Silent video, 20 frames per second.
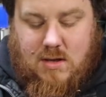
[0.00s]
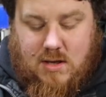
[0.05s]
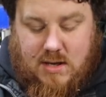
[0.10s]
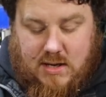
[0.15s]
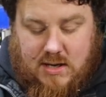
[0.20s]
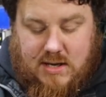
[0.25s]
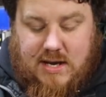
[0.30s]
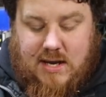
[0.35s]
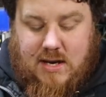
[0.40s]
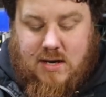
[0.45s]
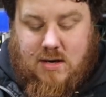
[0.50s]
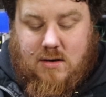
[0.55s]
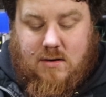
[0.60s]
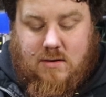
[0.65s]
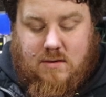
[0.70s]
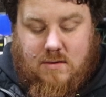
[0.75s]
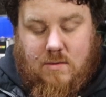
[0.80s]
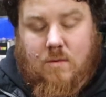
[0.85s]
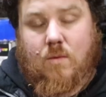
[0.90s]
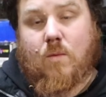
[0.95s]
Again,
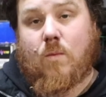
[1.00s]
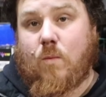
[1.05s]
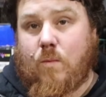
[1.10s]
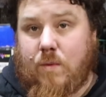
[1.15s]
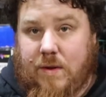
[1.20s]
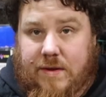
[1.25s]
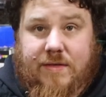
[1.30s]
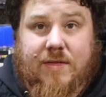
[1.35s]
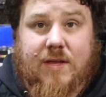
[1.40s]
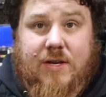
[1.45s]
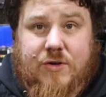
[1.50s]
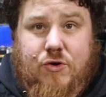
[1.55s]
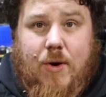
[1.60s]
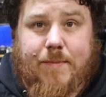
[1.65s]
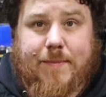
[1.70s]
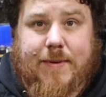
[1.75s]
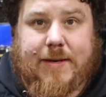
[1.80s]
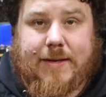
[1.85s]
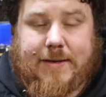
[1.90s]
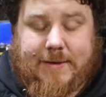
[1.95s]
with the
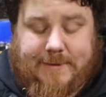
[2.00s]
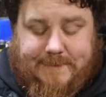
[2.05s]
dropping.